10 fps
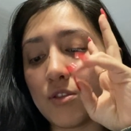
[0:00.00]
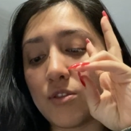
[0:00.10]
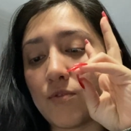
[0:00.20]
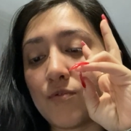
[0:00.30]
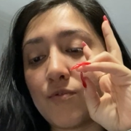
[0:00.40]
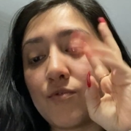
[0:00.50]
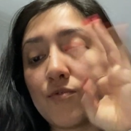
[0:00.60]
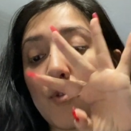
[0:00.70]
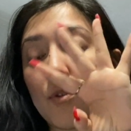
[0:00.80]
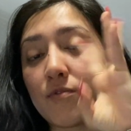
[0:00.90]
the
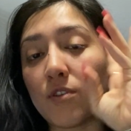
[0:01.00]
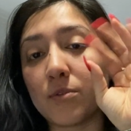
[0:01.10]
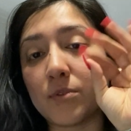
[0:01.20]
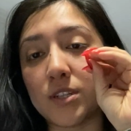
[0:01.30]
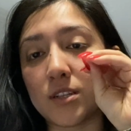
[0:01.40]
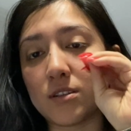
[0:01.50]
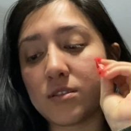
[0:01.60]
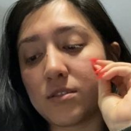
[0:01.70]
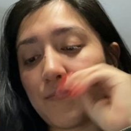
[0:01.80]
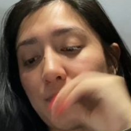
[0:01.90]
4 following
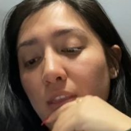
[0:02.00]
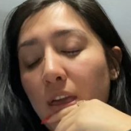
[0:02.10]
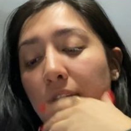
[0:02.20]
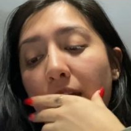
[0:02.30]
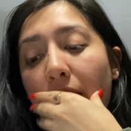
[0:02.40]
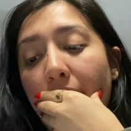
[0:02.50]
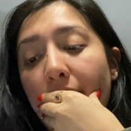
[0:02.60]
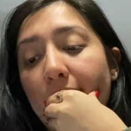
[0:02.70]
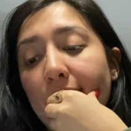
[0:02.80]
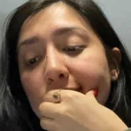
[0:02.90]
datas,
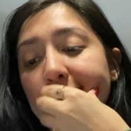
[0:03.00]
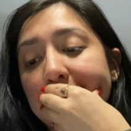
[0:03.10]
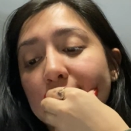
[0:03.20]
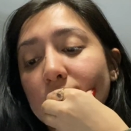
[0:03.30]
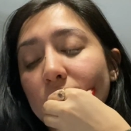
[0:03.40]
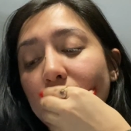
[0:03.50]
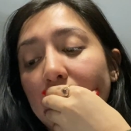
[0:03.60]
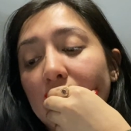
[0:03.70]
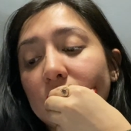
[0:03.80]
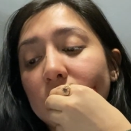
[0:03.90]
and
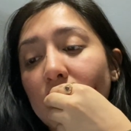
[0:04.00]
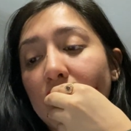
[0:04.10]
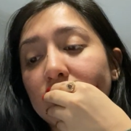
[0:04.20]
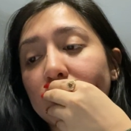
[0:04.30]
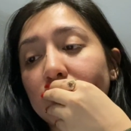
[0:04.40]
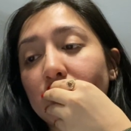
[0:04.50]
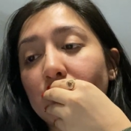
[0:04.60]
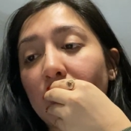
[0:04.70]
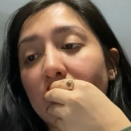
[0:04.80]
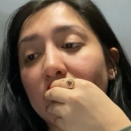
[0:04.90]
it just asked us to
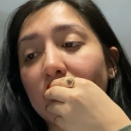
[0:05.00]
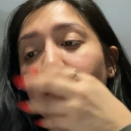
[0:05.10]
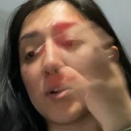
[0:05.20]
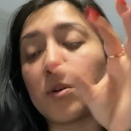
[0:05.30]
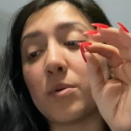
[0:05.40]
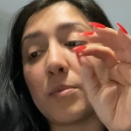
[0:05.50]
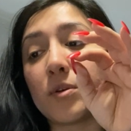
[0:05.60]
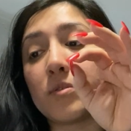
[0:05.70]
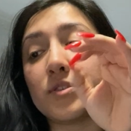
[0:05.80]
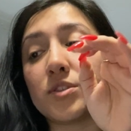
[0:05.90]
write a
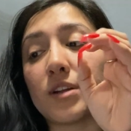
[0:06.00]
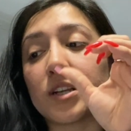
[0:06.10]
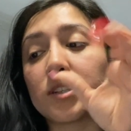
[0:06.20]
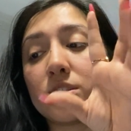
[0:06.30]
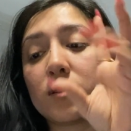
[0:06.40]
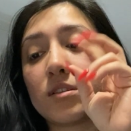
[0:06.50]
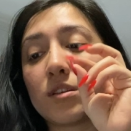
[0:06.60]
chemical interaction.